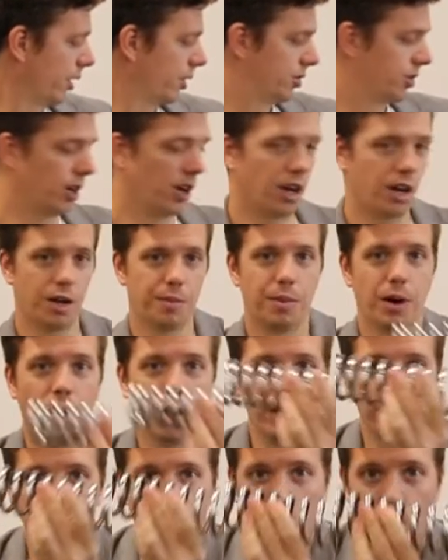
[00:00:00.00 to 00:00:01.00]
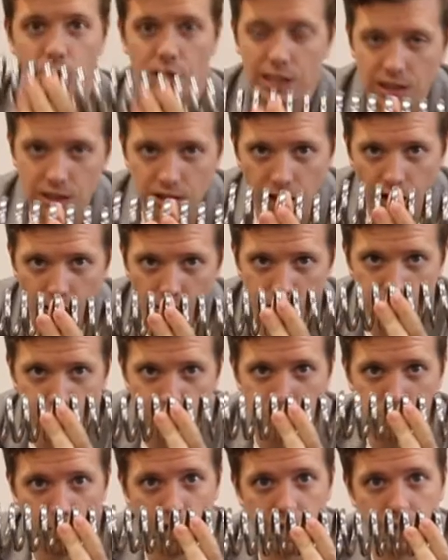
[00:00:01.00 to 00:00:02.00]
talk about like a really large
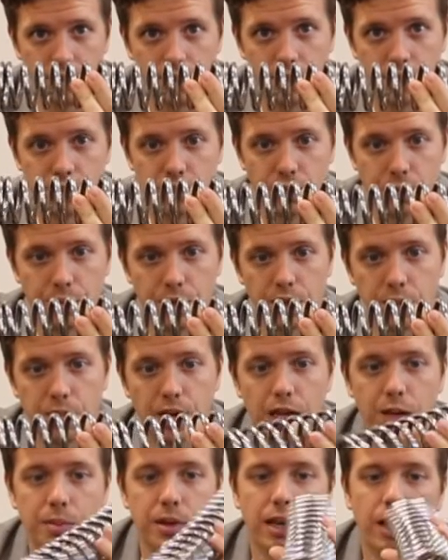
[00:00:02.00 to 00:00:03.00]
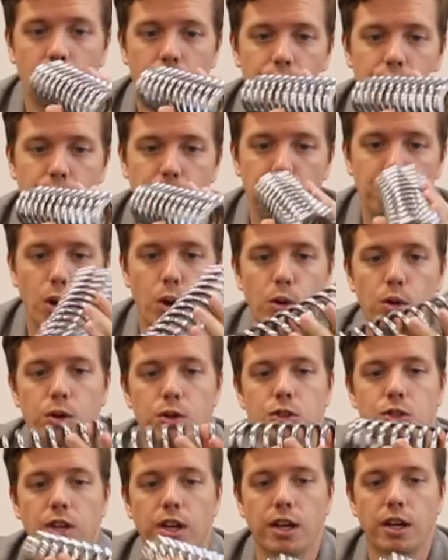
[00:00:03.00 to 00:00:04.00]
spring, like something maybe out of a
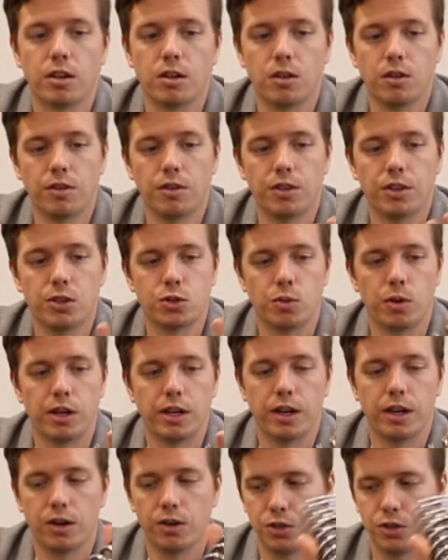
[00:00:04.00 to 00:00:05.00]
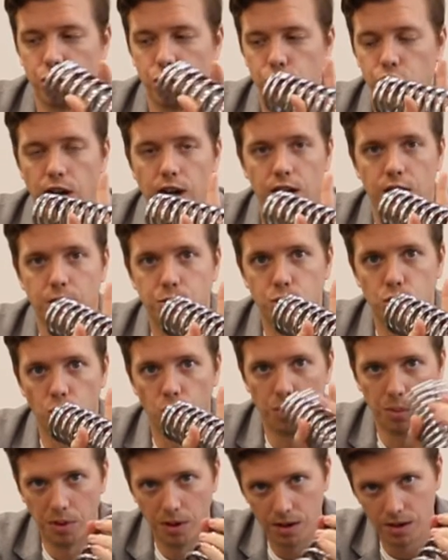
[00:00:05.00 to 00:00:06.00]
motorcycle. This right here is a shock
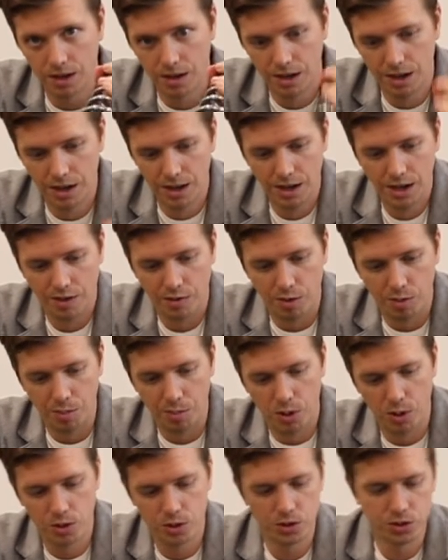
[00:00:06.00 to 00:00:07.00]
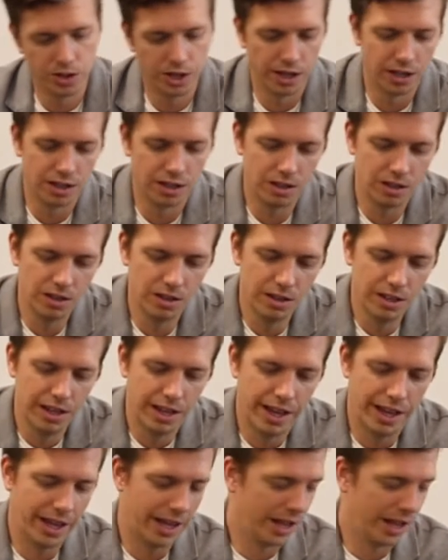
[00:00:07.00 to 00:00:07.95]
absorber from a motorcycle. And